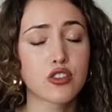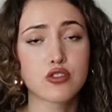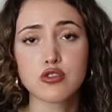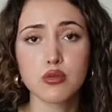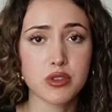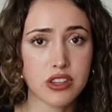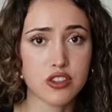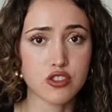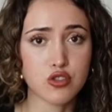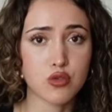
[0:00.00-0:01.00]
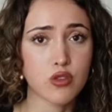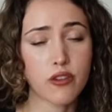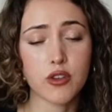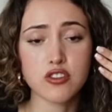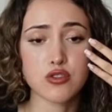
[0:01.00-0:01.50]
Those are really good too
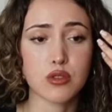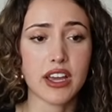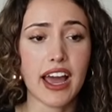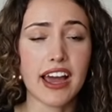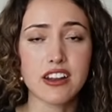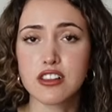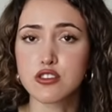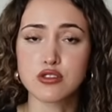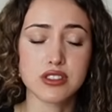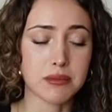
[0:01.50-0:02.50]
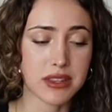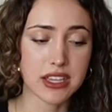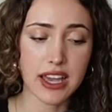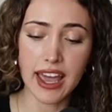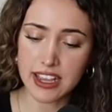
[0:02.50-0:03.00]
if you just wanna add a little
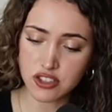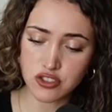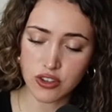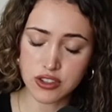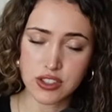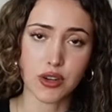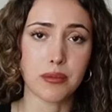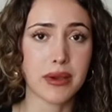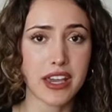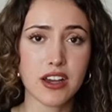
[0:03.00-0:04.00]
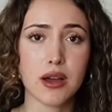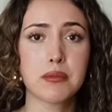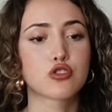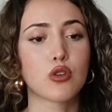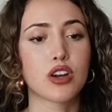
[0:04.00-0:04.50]
something extra to your
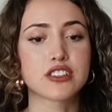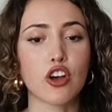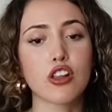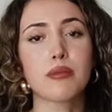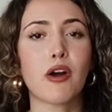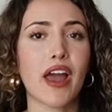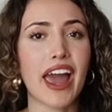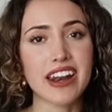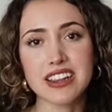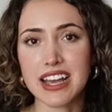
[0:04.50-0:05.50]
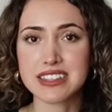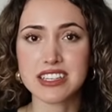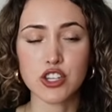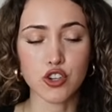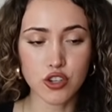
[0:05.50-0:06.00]
makeup. So it's all about
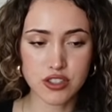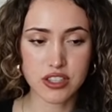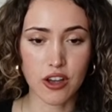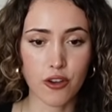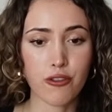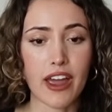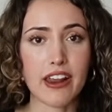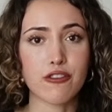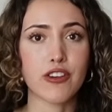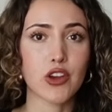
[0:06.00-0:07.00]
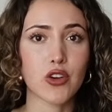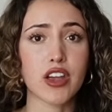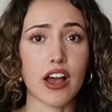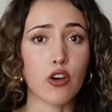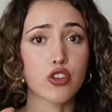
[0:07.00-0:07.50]
analyzing yourself and
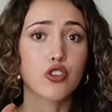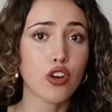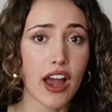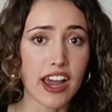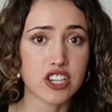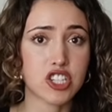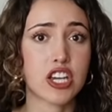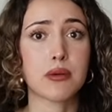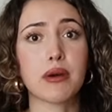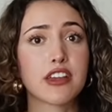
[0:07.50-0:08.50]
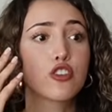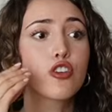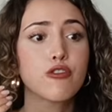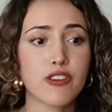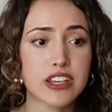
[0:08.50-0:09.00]
figuring out your eye shape and
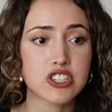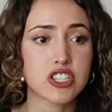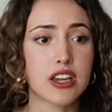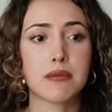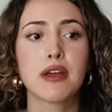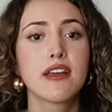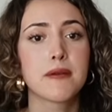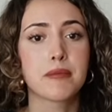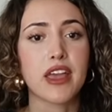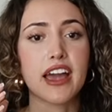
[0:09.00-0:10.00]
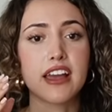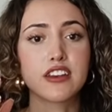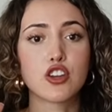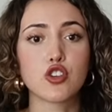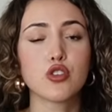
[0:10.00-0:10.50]
your face shape
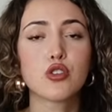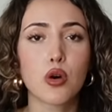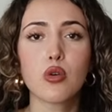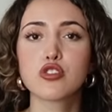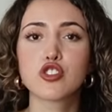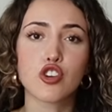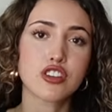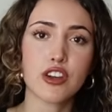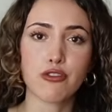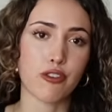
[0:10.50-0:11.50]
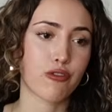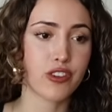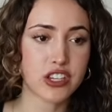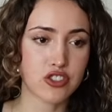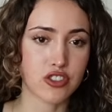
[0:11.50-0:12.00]
and your different
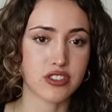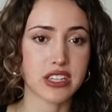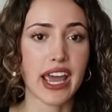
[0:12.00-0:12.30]
features,